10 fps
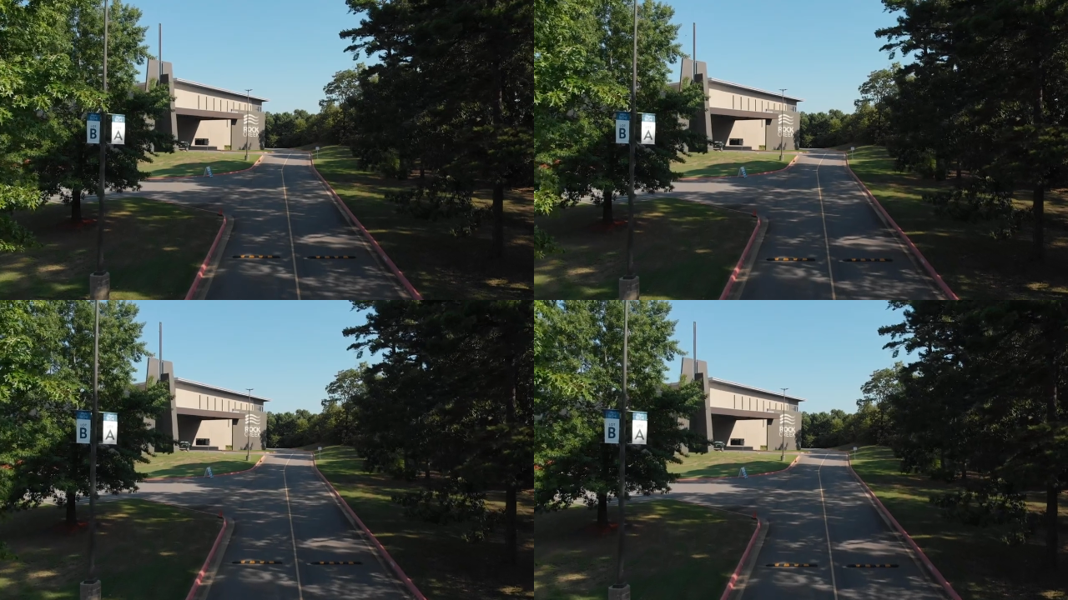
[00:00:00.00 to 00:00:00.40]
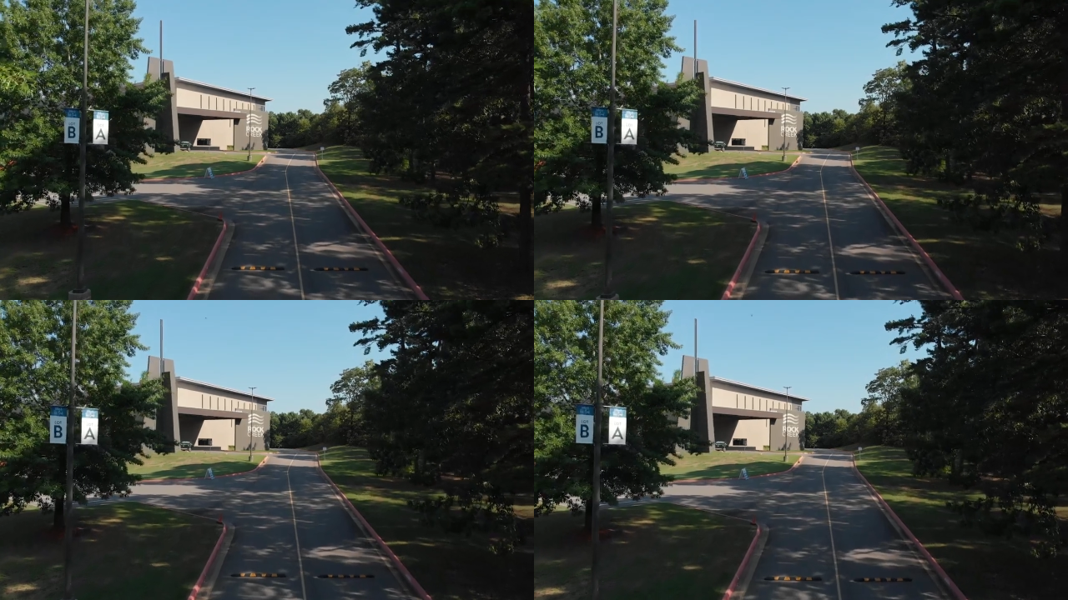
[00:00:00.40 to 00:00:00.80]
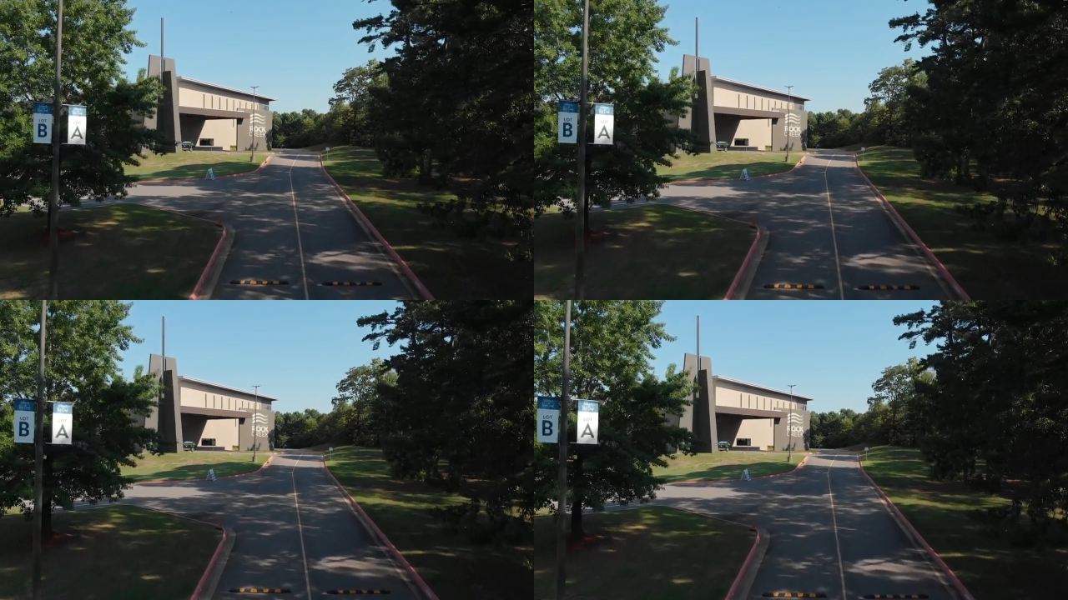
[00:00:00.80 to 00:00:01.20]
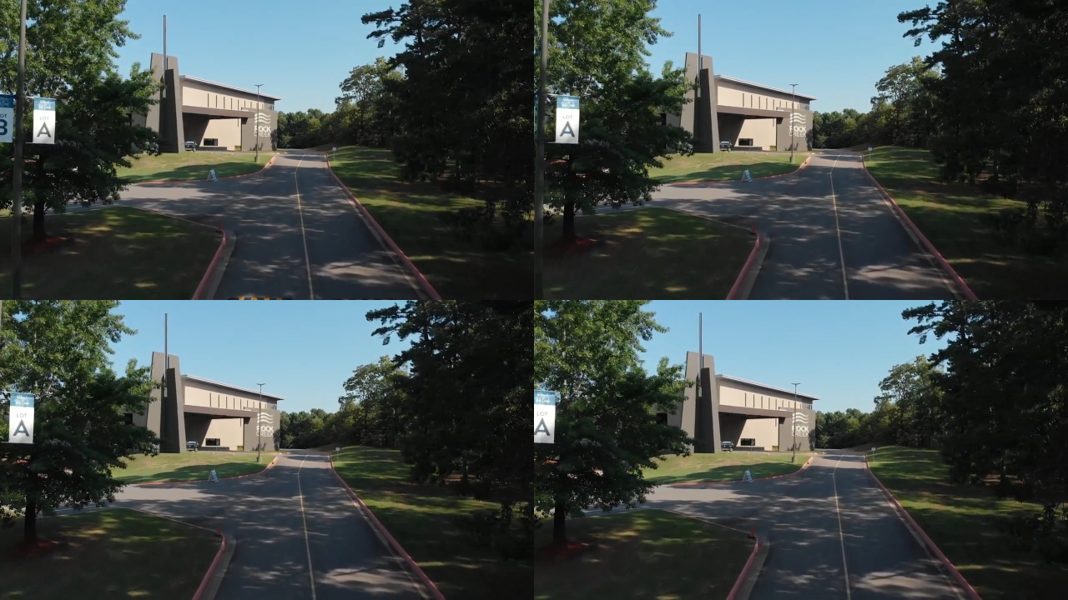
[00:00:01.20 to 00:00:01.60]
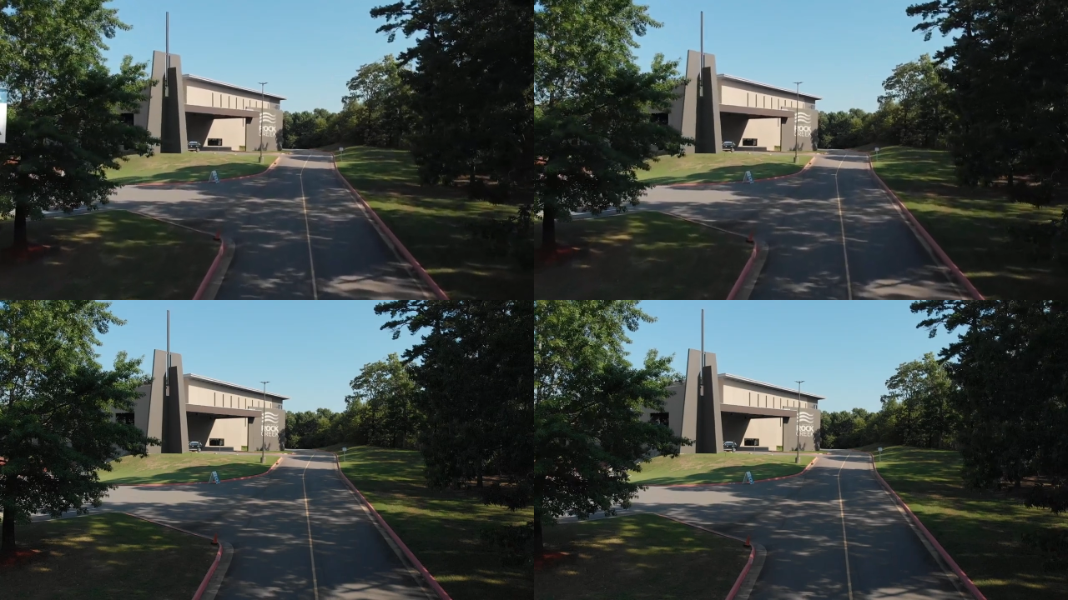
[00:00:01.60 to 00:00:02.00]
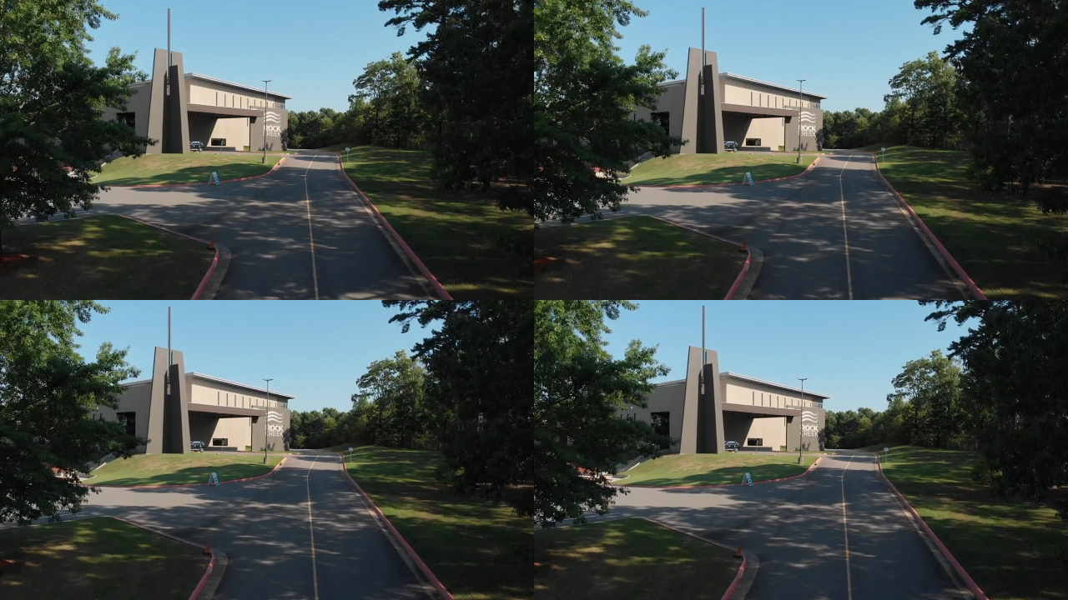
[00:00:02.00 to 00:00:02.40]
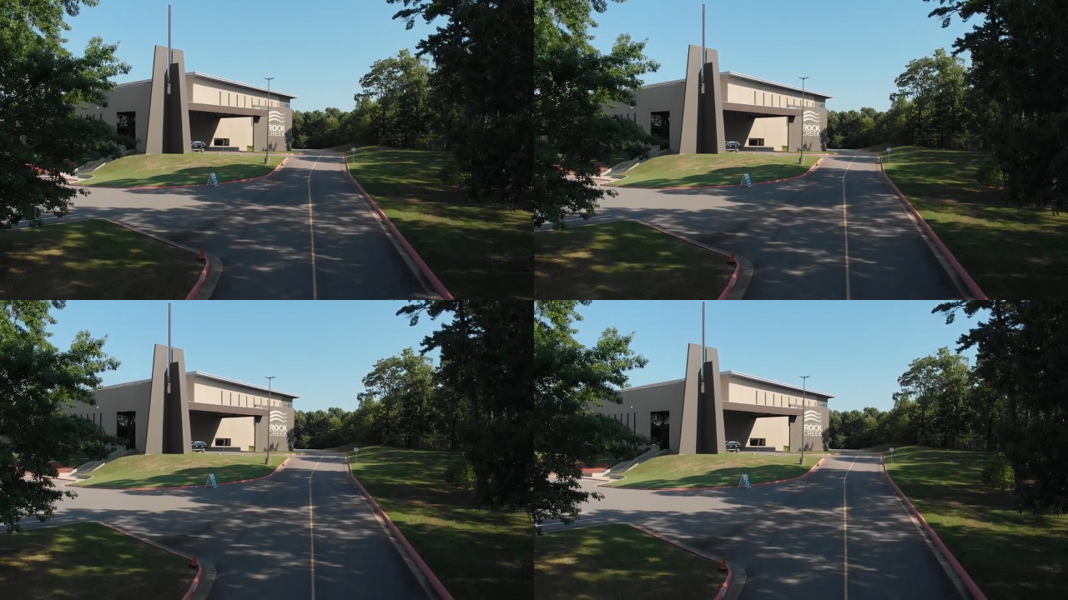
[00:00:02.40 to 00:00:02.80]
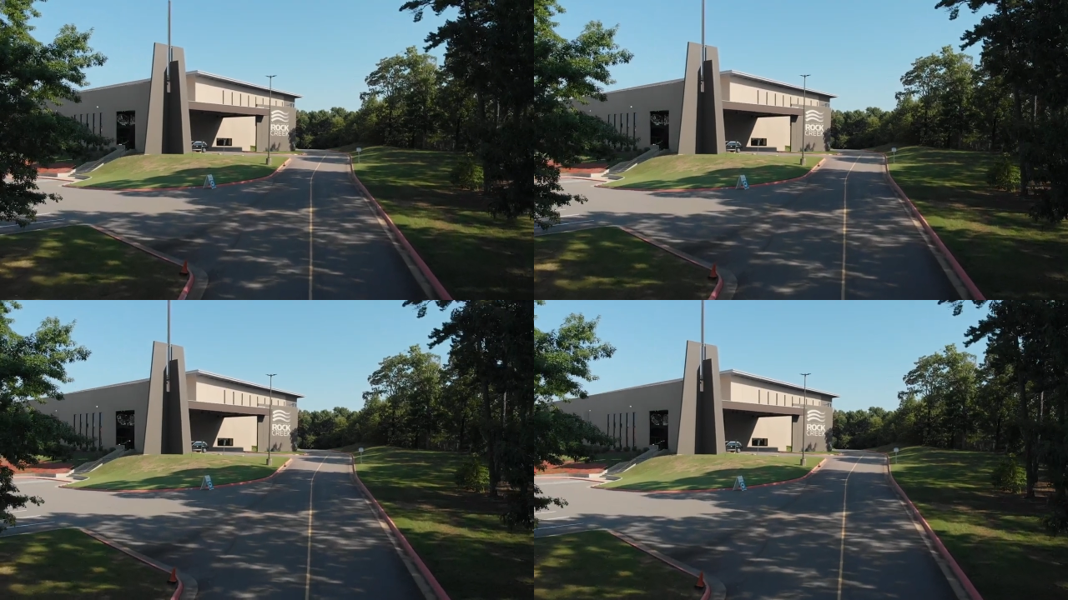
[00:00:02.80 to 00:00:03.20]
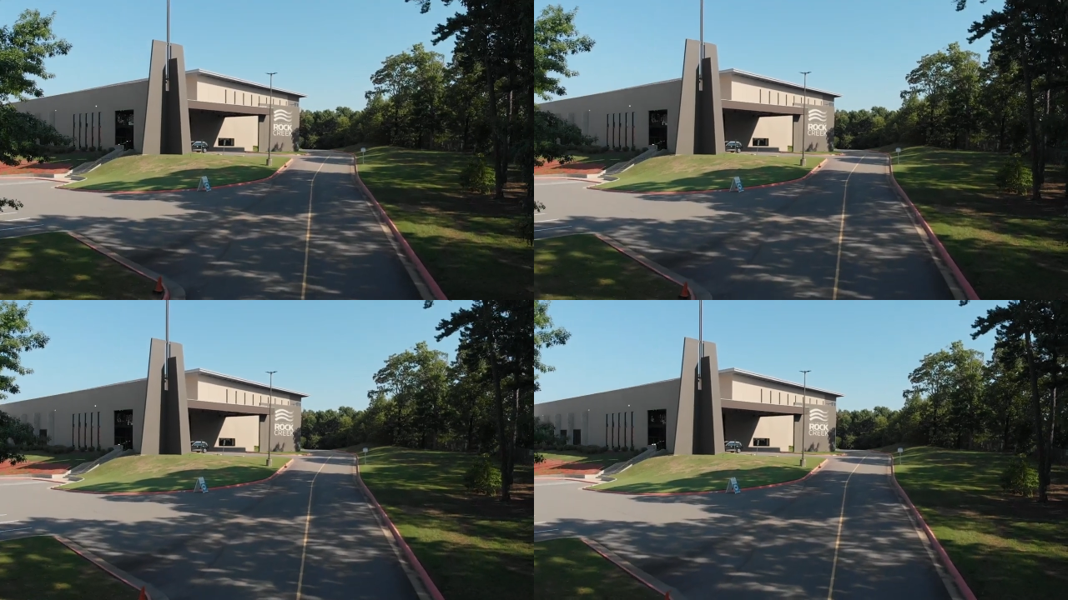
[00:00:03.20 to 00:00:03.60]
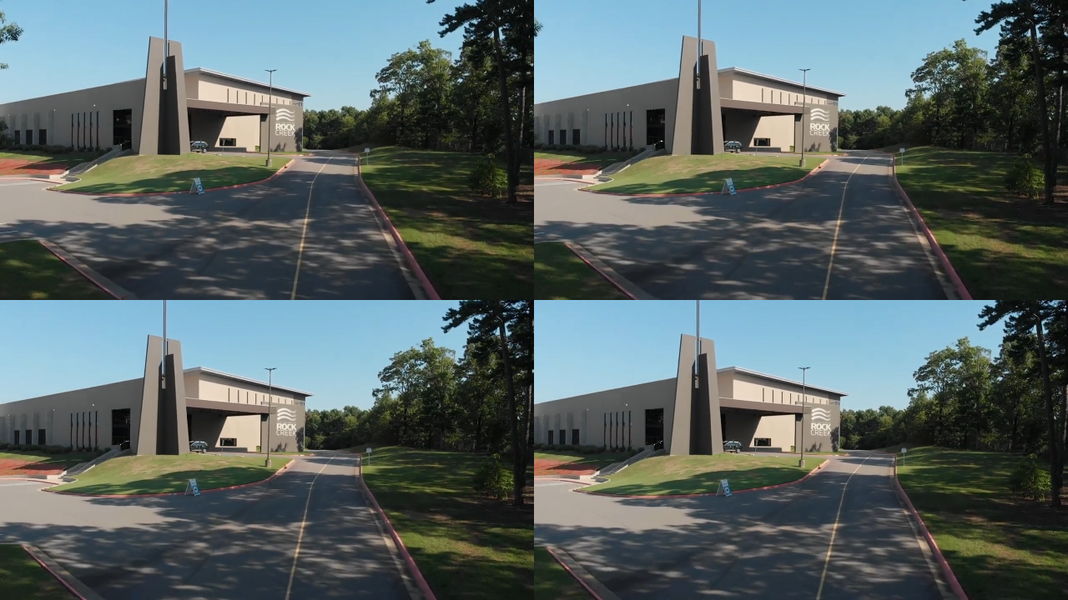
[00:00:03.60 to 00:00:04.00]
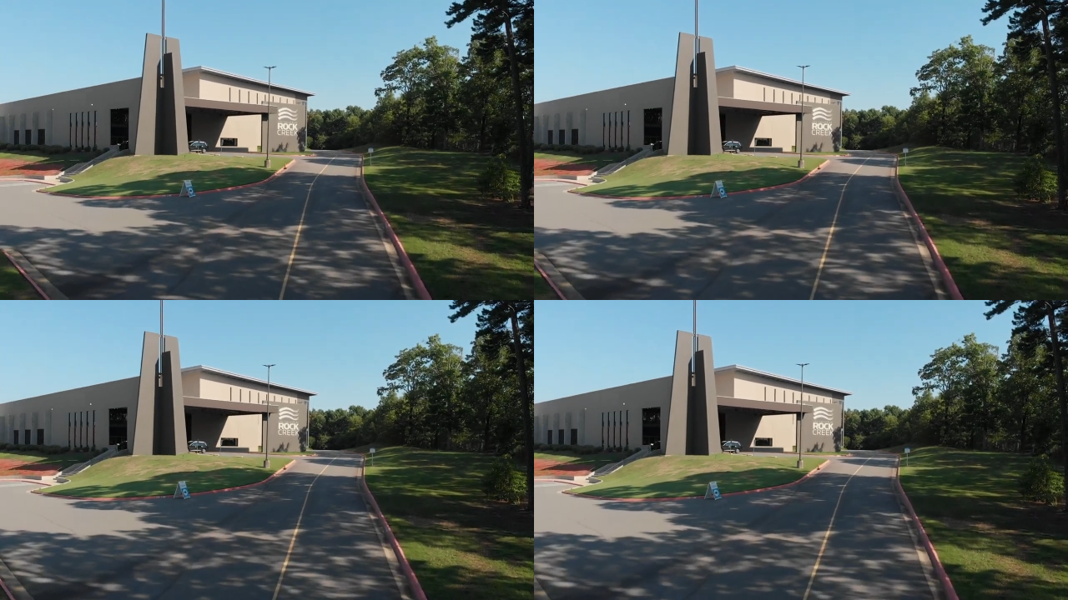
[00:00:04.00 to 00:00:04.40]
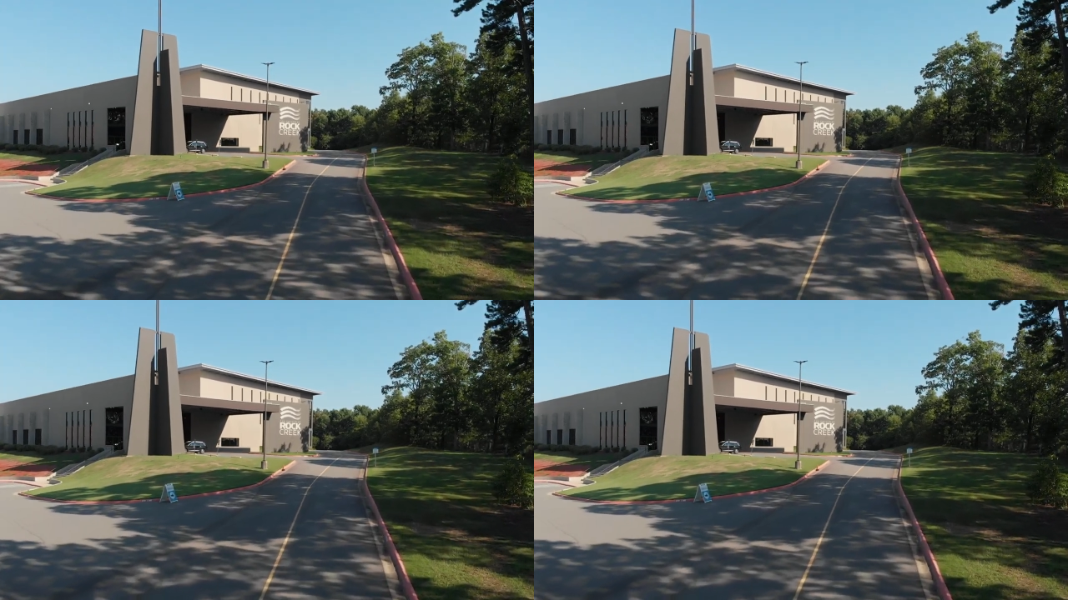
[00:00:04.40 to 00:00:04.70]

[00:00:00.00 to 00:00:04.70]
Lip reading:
No face is visible, so there are no lips to read.